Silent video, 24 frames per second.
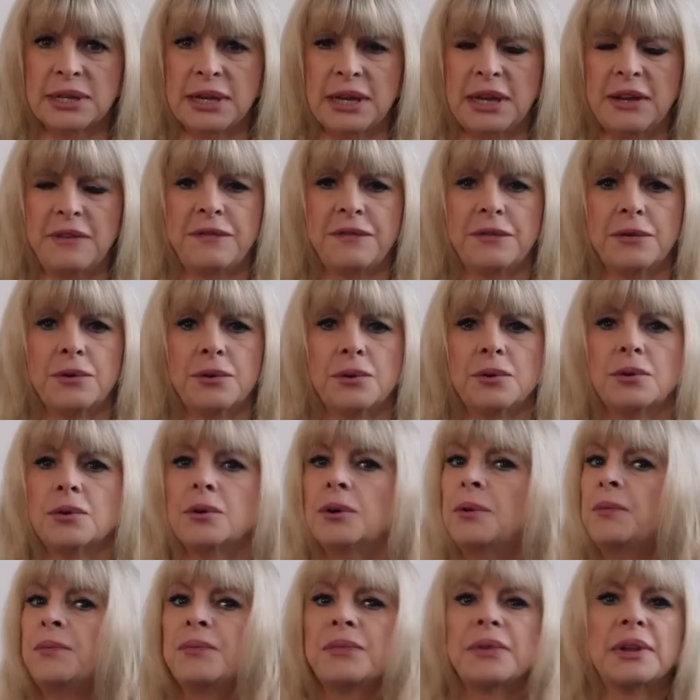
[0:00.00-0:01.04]
Key
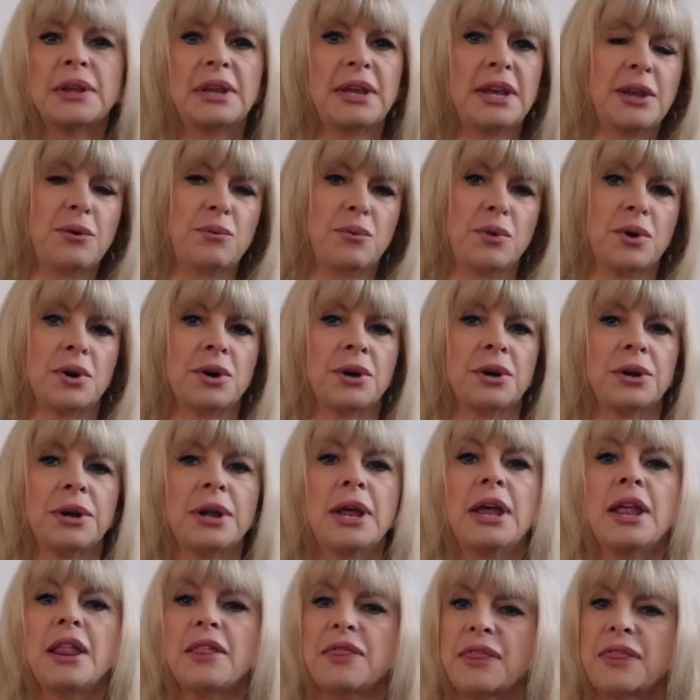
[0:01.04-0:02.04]
four, key one,